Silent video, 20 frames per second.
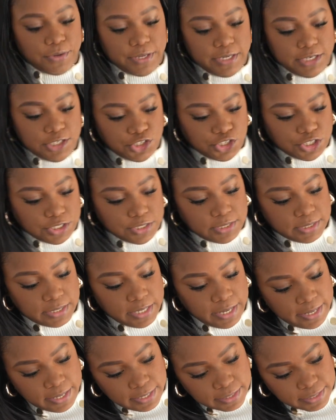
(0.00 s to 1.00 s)
and it's just
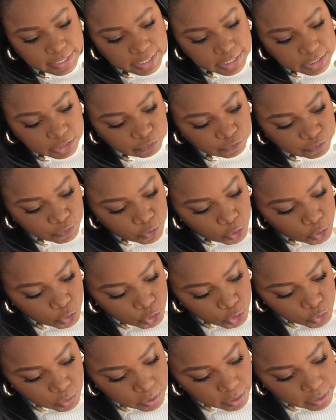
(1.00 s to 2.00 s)
these
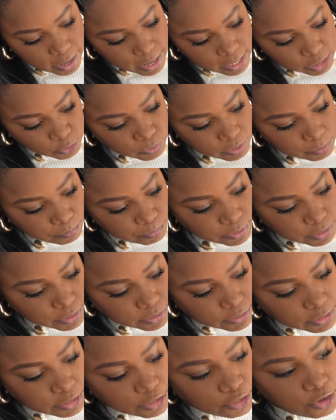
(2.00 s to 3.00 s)
faux Halloween books,
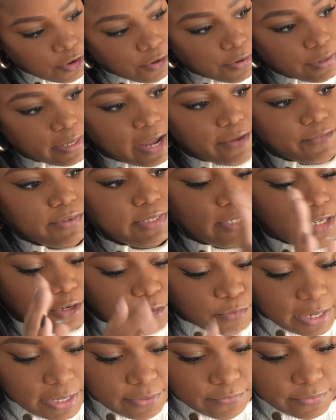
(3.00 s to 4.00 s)
a skull and obviously a
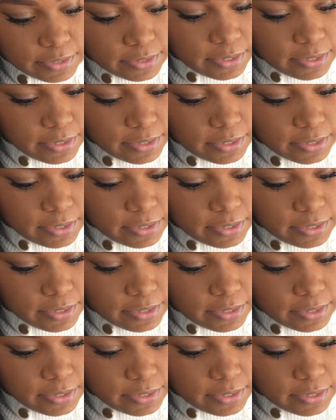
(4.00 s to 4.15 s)
raven.